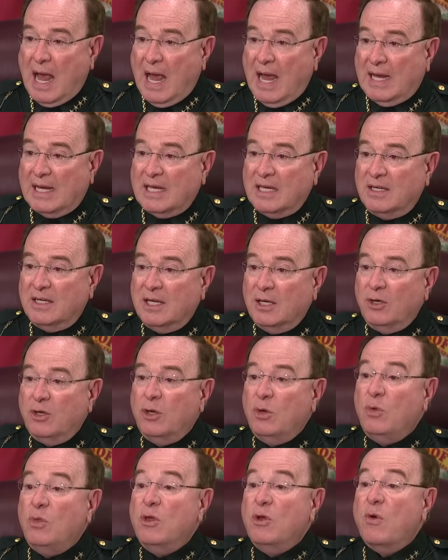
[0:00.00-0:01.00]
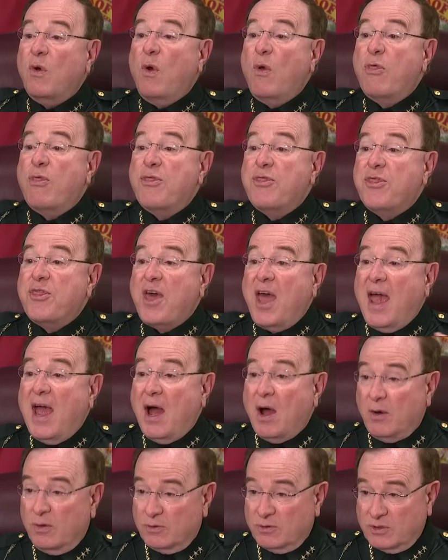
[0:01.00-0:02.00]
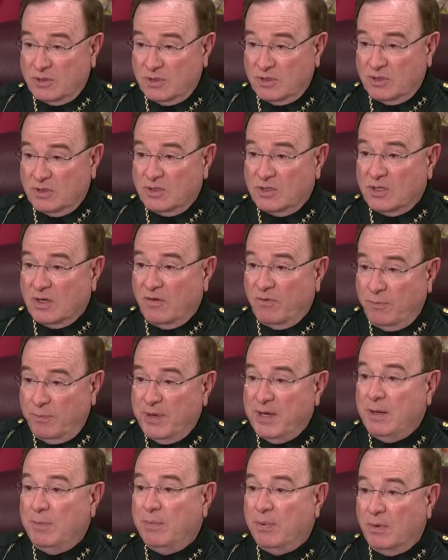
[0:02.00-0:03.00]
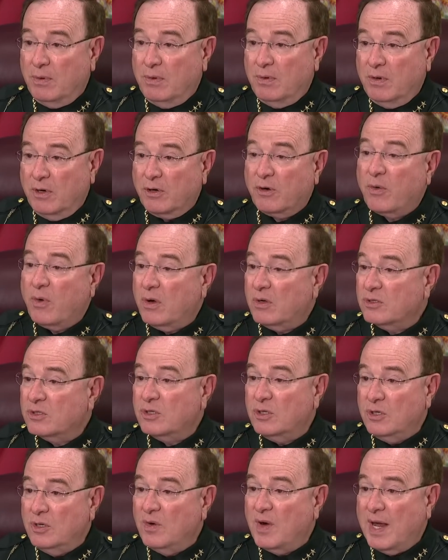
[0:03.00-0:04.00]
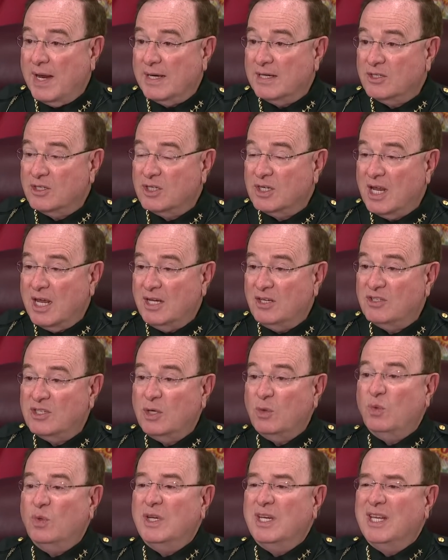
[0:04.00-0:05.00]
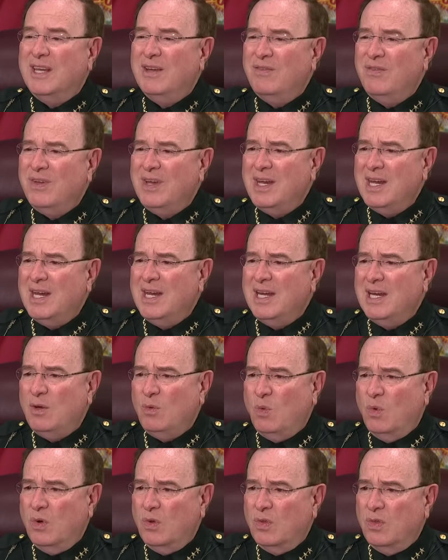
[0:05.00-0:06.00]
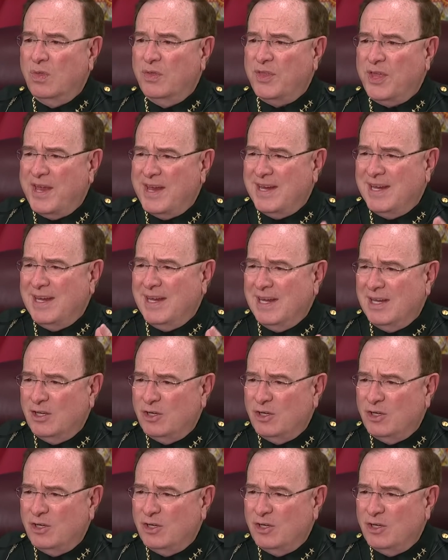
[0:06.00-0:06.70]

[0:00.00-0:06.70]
I can tell you there are thousands of people across the United States that would give anything